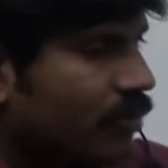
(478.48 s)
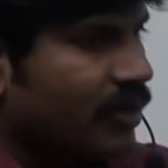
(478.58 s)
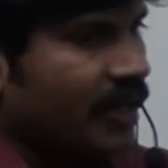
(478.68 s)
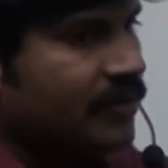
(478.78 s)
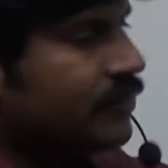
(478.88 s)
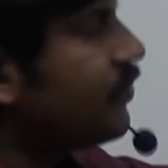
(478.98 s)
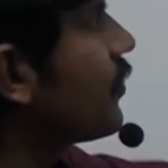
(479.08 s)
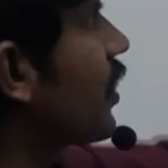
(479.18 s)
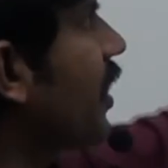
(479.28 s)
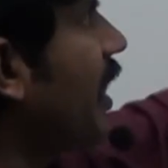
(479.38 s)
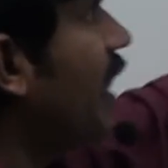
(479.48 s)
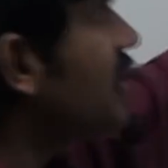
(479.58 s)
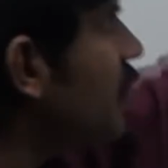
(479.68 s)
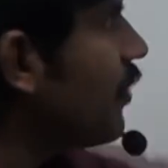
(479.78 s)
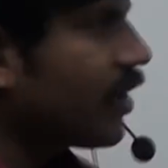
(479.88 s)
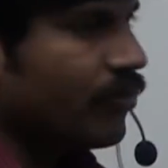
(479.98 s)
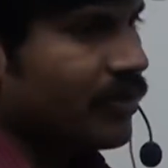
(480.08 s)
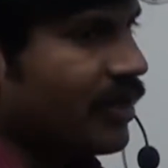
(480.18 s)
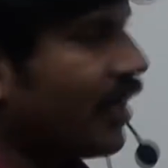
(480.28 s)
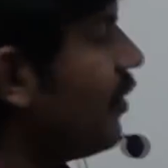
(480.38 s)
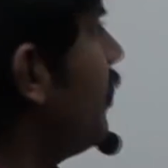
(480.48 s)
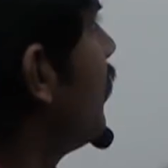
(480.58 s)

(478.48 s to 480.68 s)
a try, catch without a try